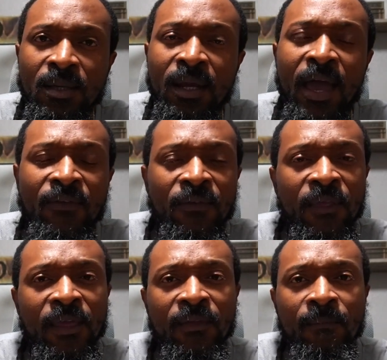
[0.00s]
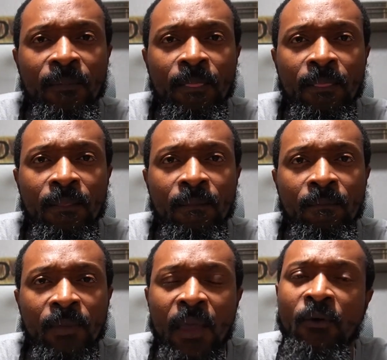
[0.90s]
And I used to think
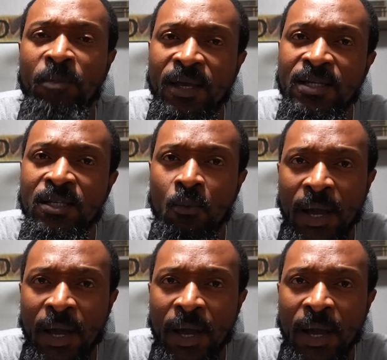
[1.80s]
it was because of the